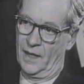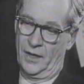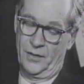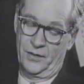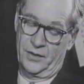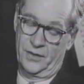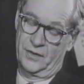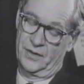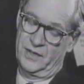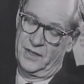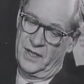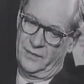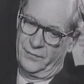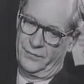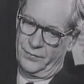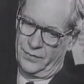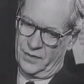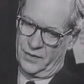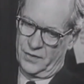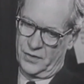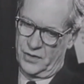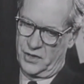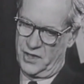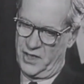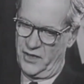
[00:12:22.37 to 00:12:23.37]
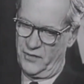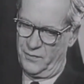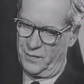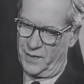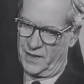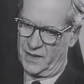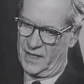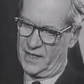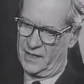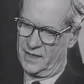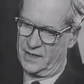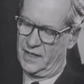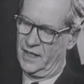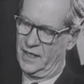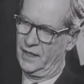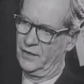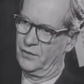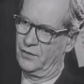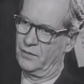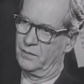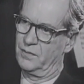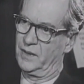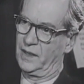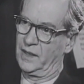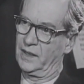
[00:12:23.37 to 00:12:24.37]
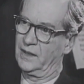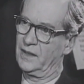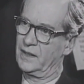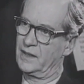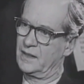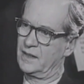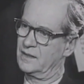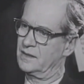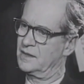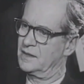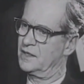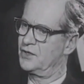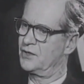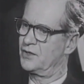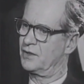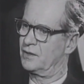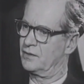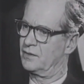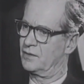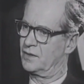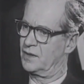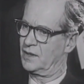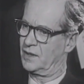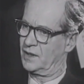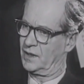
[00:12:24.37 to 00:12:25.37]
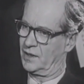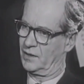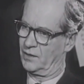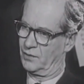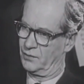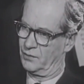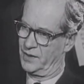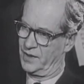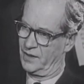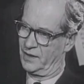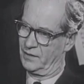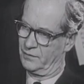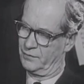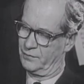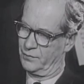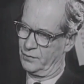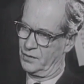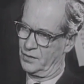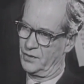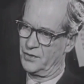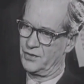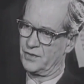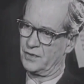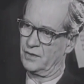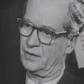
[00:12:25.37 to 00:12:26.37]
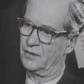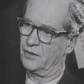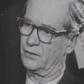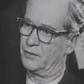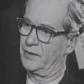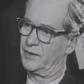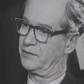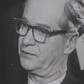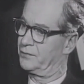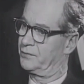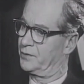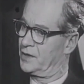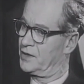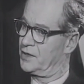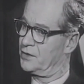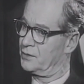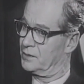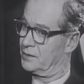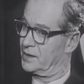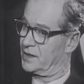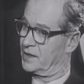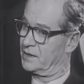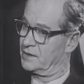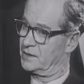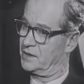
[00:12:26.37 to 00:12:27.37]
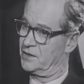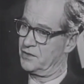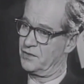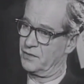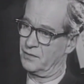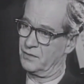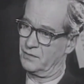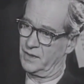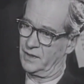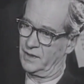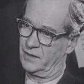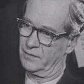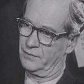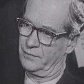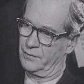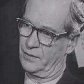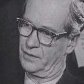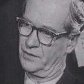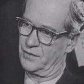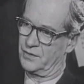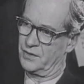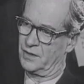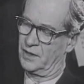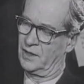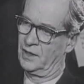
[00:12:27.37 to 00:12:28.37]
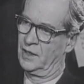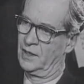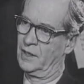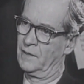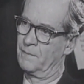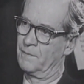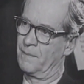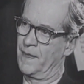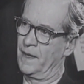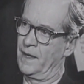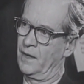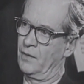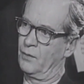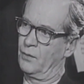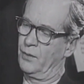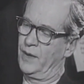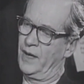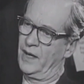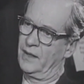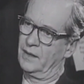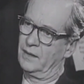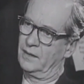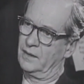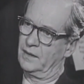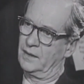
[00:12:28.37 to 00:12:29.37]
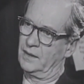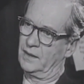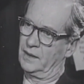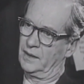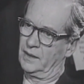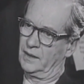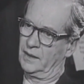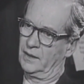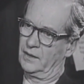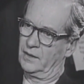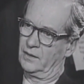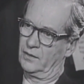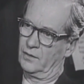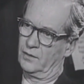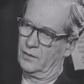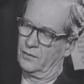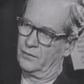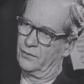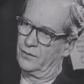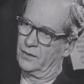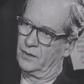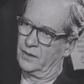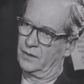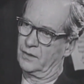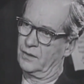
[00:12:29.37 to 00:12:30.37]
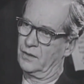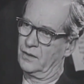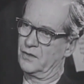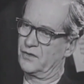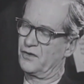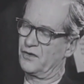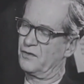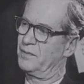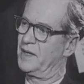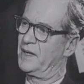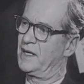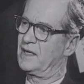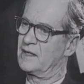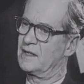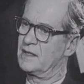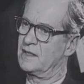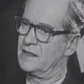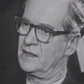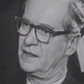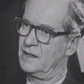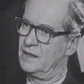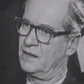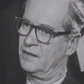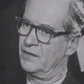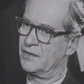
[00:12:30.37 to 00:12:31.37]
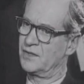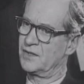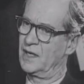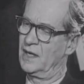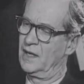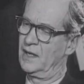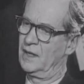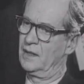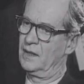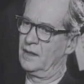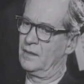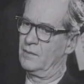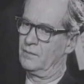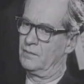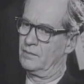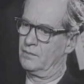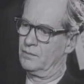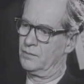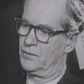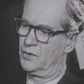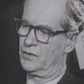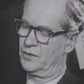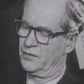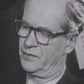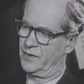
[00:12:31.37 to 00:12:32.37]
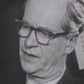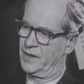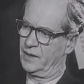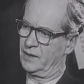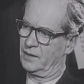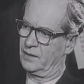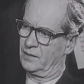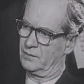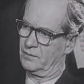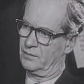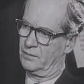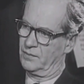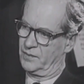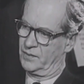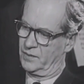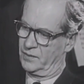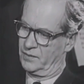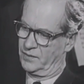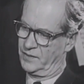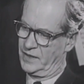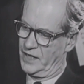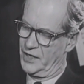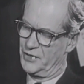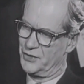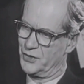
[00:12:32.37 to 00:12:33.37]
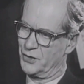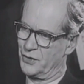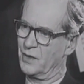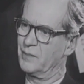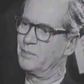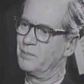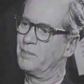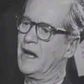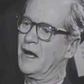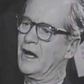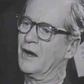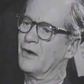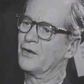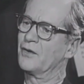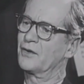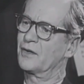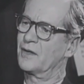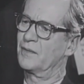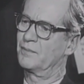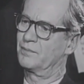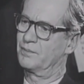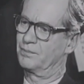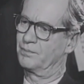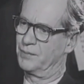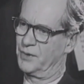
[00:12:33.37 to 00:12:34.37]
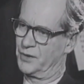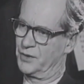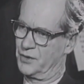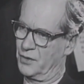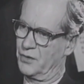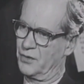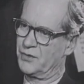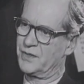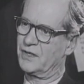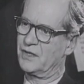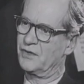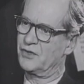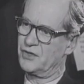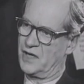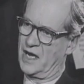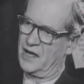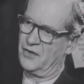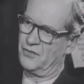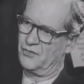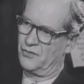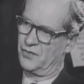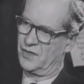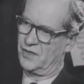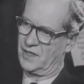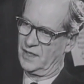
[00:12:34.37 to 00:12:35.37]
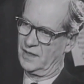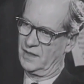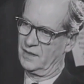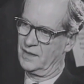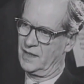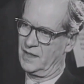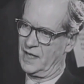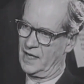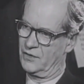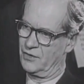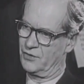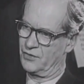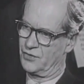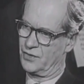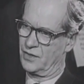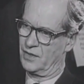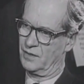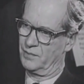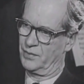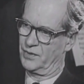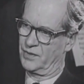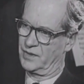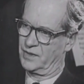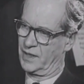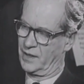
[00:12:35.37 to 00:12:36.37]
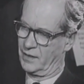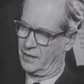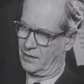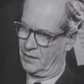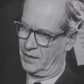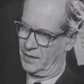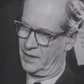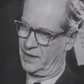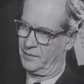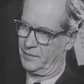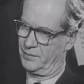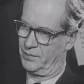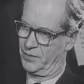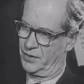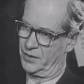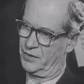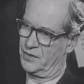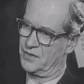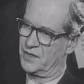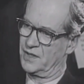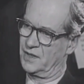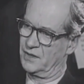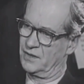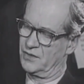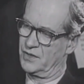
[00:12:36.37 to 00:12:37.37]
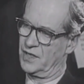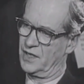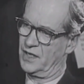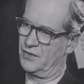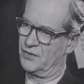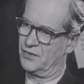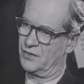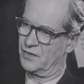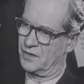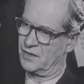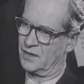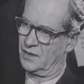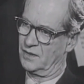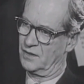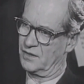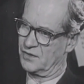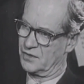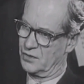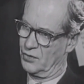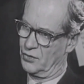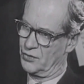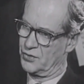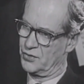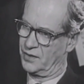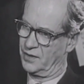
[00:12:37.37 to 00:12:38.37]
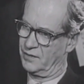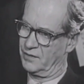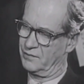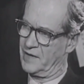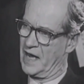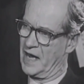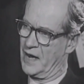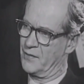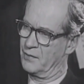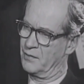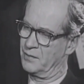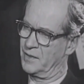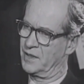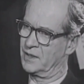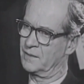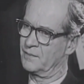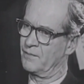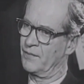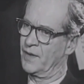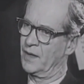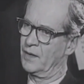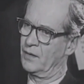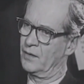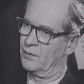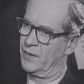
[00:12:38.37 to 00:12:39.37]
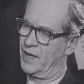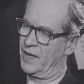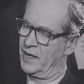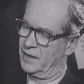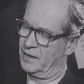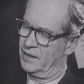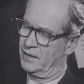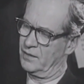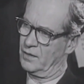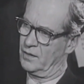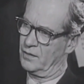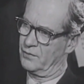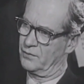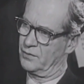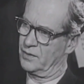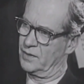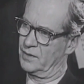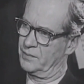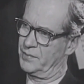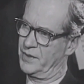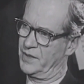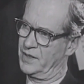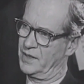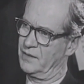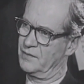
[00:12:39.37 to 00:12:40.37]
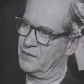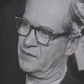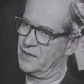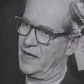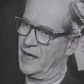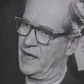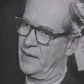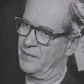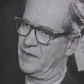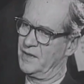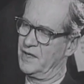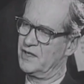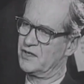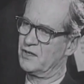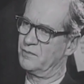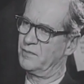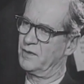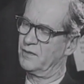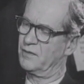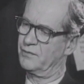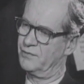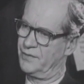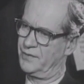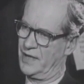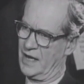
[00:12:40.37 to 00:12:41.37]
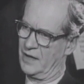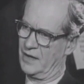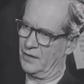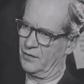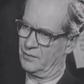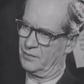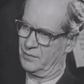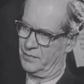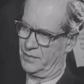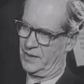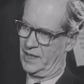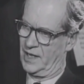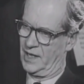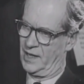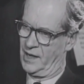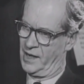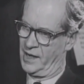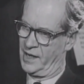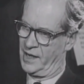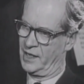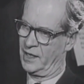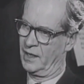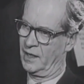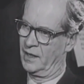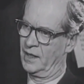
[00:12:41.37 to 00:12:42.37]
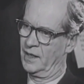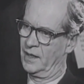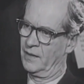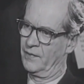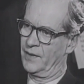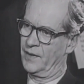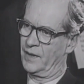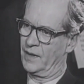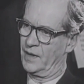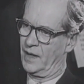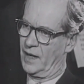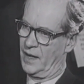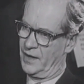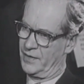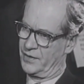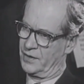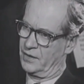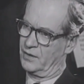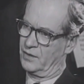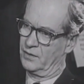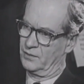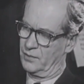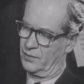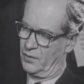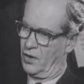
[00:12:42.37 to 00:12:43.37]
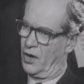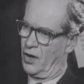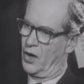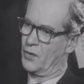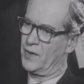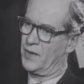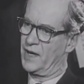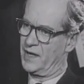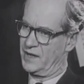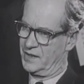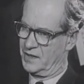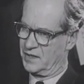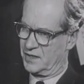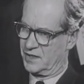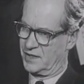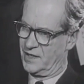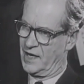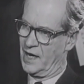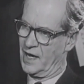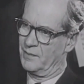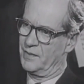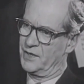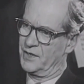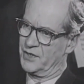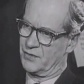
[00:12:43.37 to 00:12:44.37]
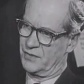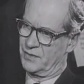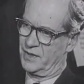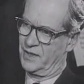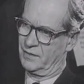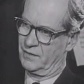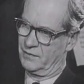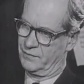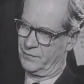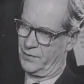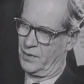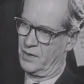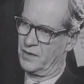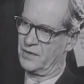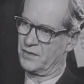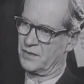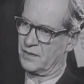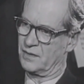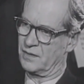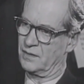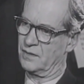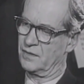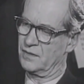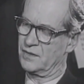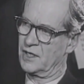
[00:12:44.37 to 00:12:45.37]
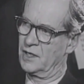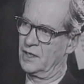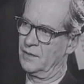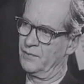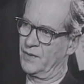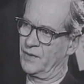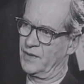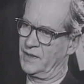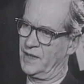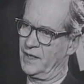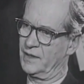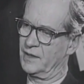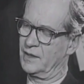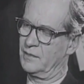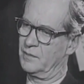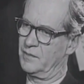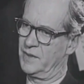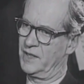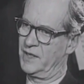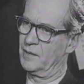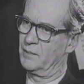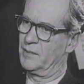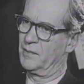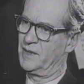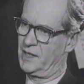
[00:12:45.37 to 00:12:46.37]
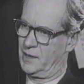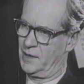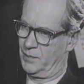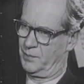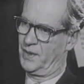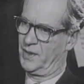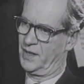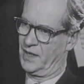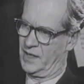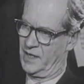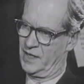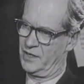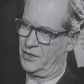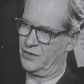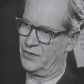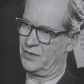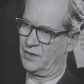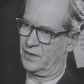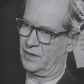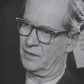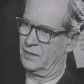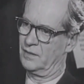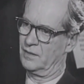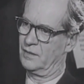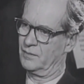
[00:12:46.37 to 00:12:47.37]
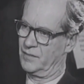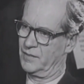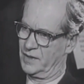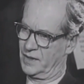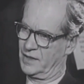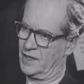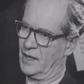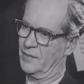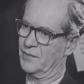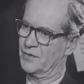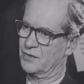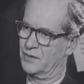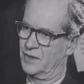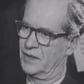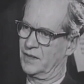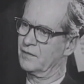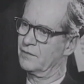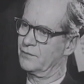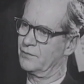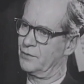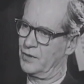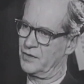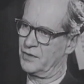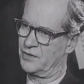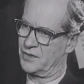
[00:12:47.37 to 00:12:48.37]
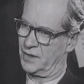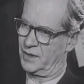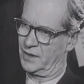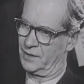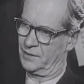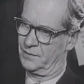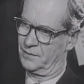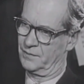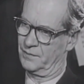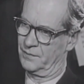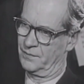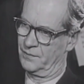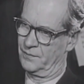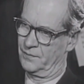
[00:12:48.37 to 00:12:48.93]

Now, the need for achievement I take to be a conditioned reinforcer, to refer to a conditioned reinforcer, when, over a course of many years, moving nature about, producing changes in nature, particularly producing changes in the social environment, when over a period of time these have been followed by other already established reinforcers, then the mere manipulation becomes reinforcing.